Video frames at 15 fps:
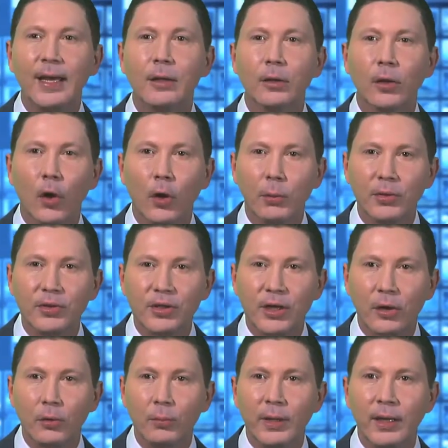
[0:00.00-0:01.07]
a global
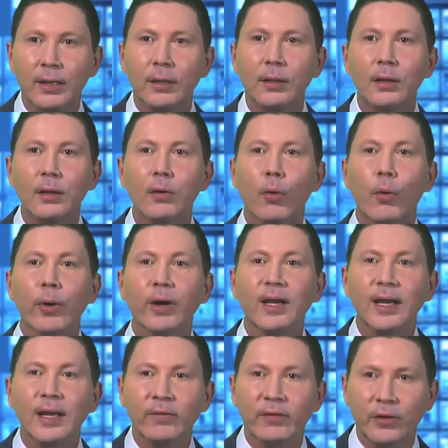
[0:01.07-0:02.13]
settlement or an
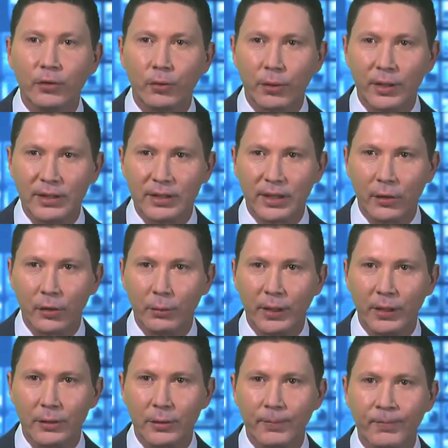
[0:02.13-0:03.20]
inventory
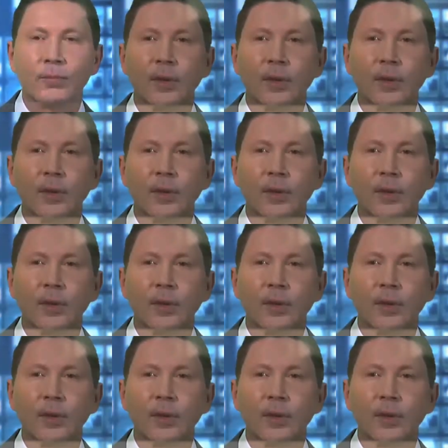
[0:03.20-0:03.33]
settlement.